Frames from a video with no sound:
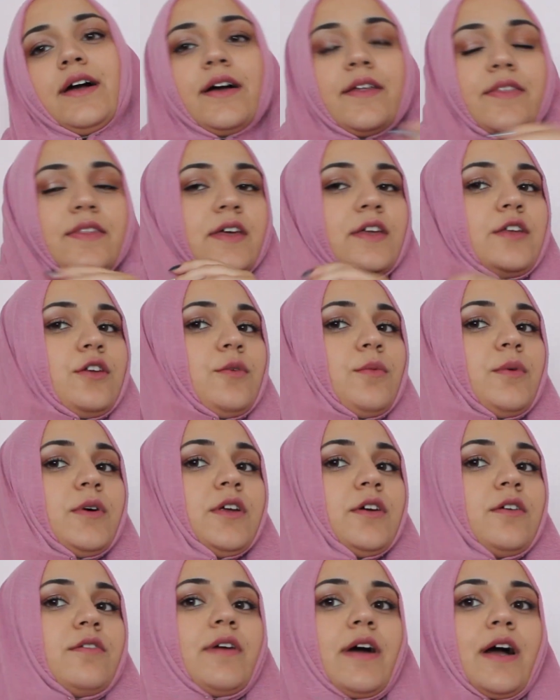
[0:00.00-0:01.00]
and then you
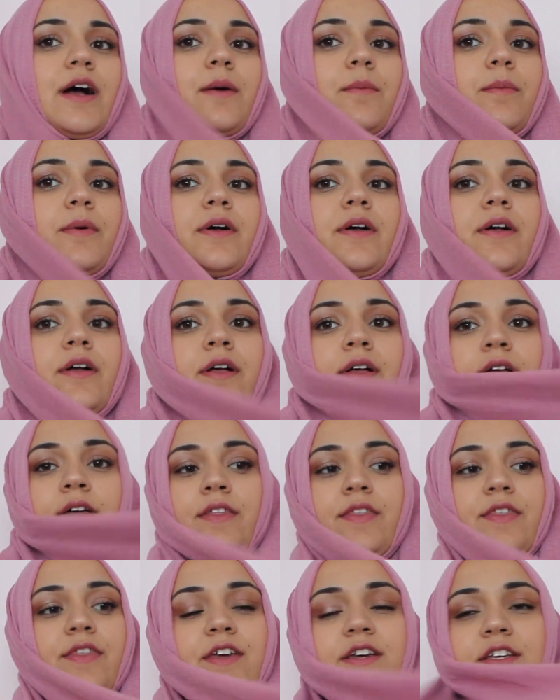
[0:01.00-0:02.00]
want to grab
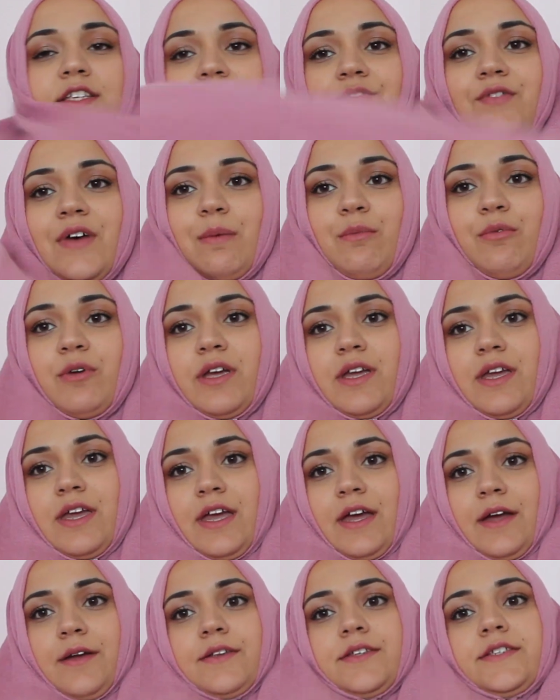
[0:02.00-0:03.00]
this fabric
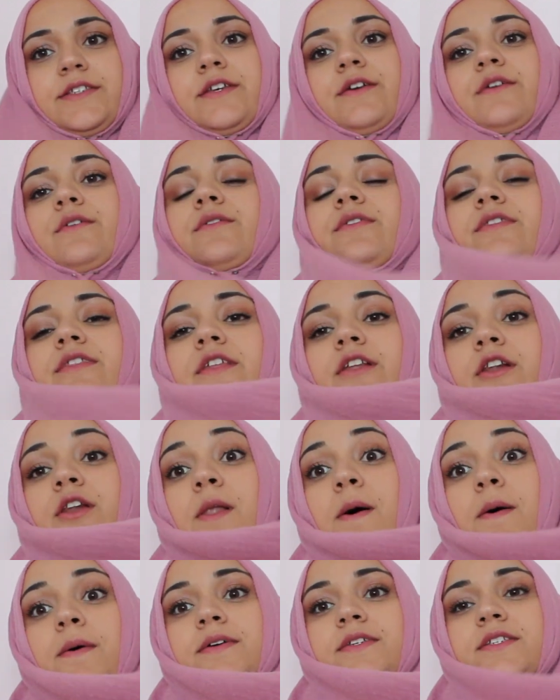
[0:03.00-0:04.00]
here, so the
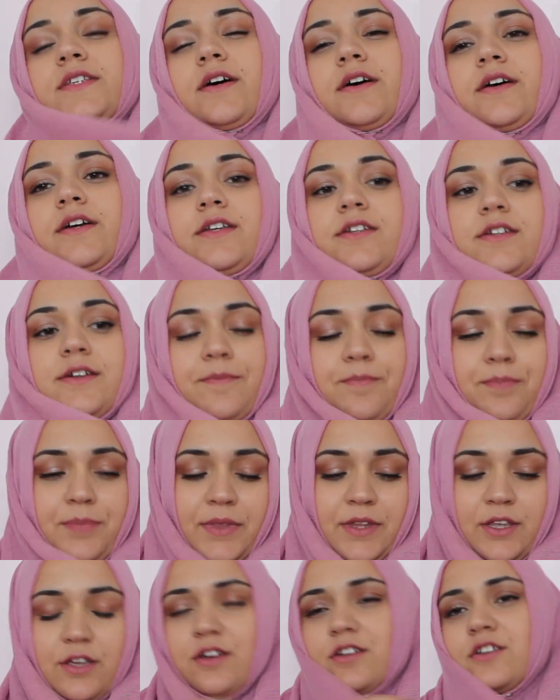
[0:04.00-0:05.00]
long side.
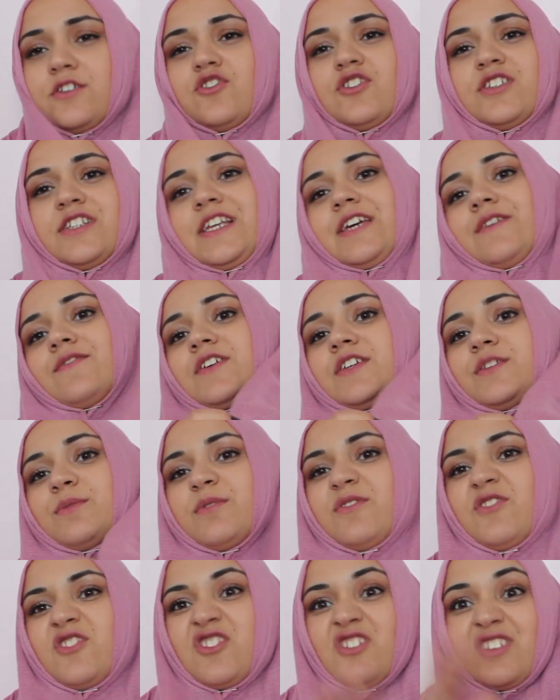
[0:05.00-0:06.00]
You're going to just leave, this
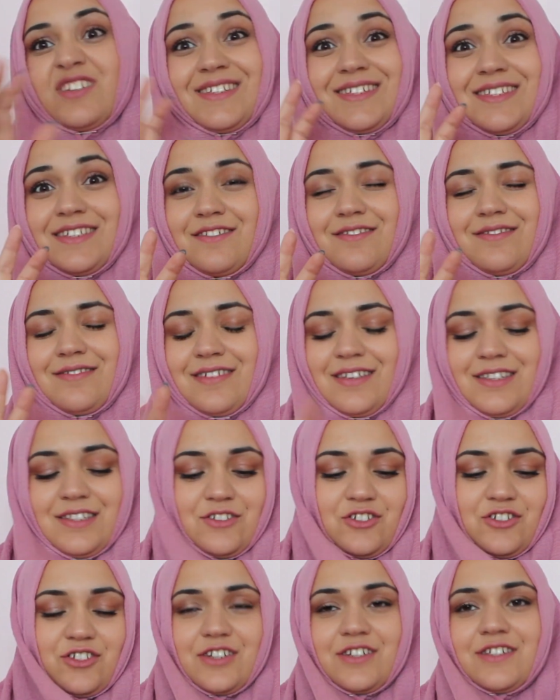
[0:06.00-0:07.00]
one's just going to, that's
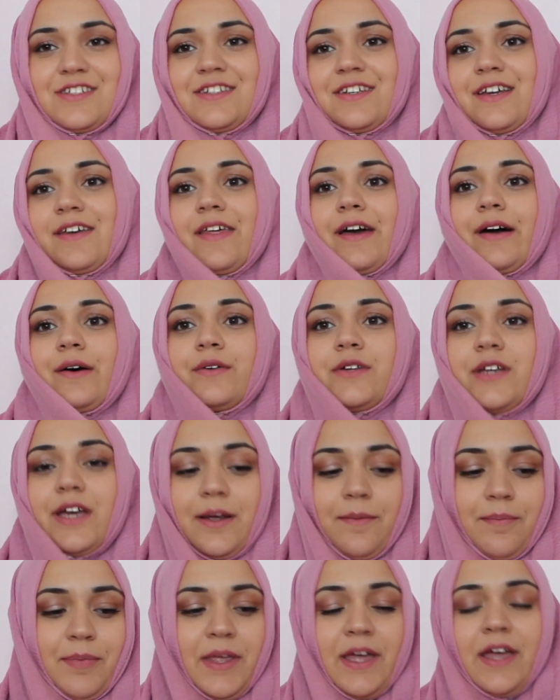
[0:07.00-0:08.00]
just going to stay there all
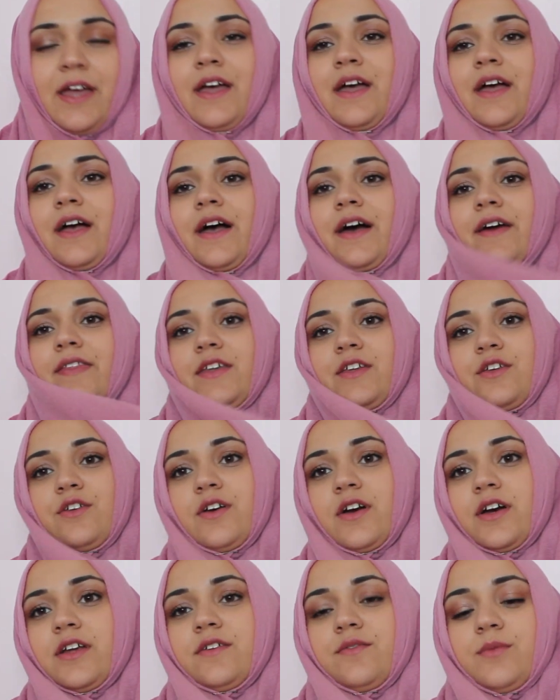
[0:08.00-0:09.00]
day. And then
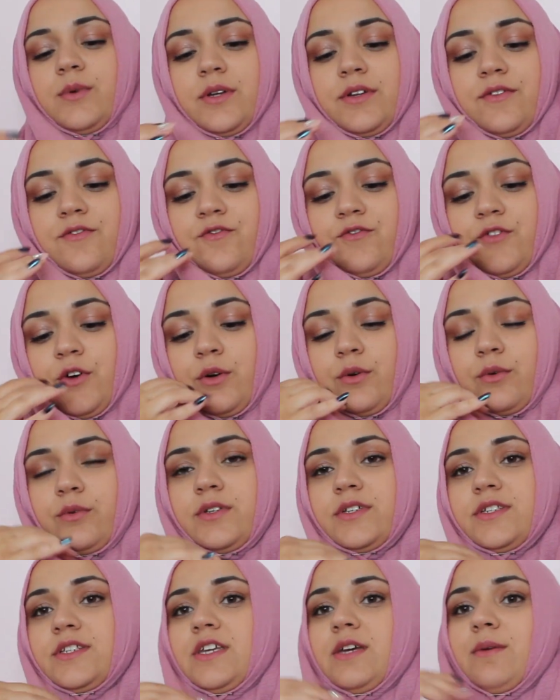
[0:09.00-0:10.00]
you kind of want to
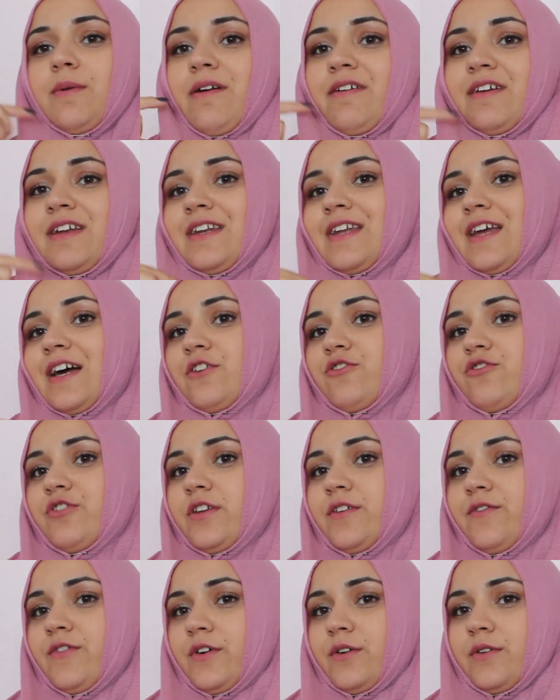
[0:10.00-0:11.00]
fold, see where it
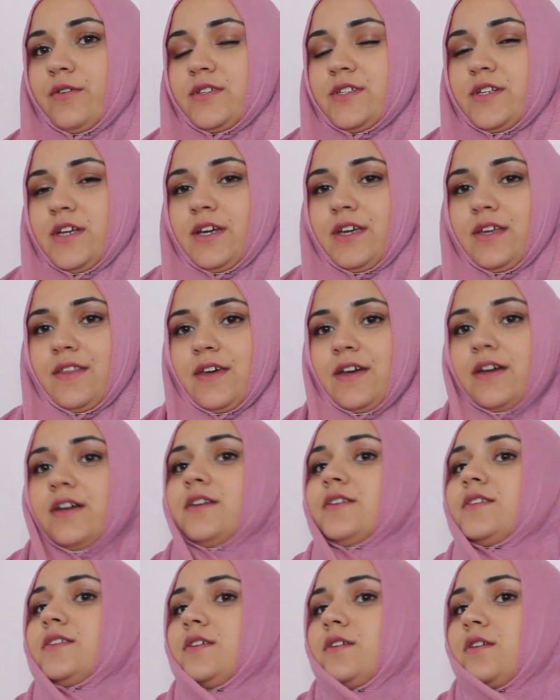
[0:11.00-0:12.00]
naturally folds like
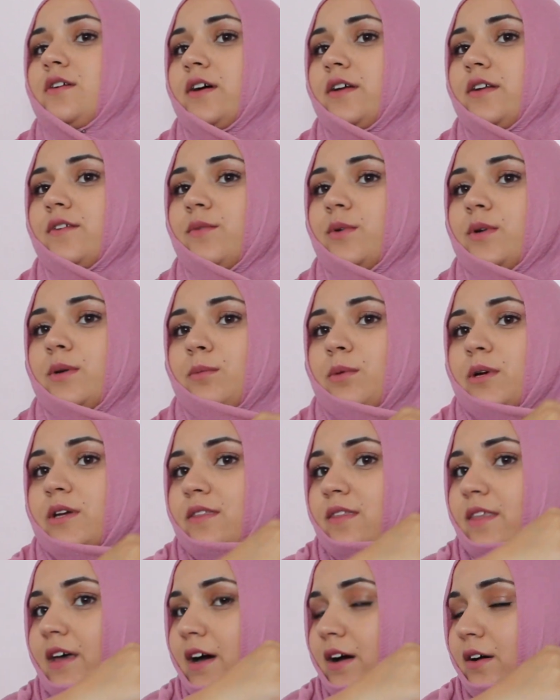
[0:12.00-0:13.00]
this. You kind of want to
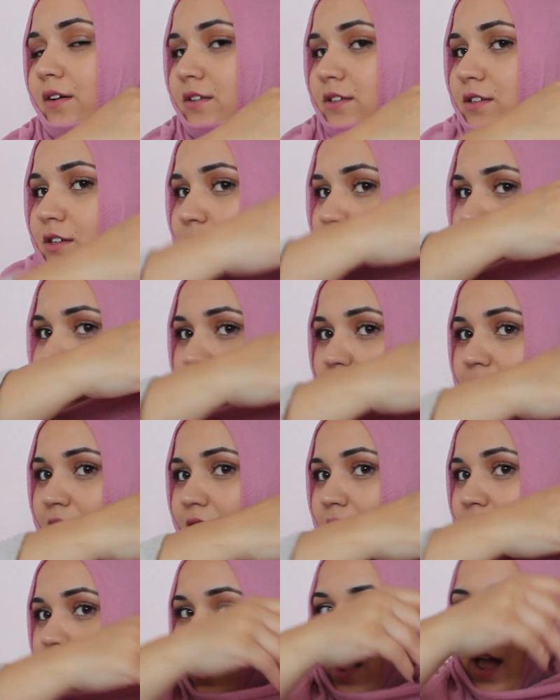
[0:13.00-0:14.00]
bring that under your
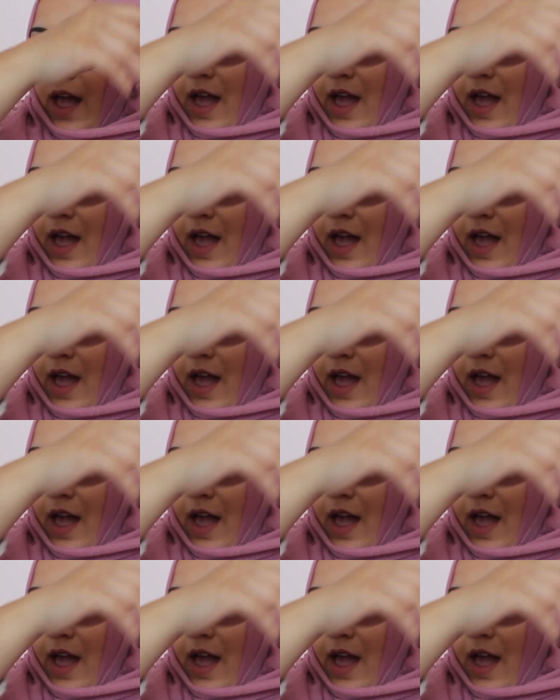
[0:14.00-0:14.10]
chin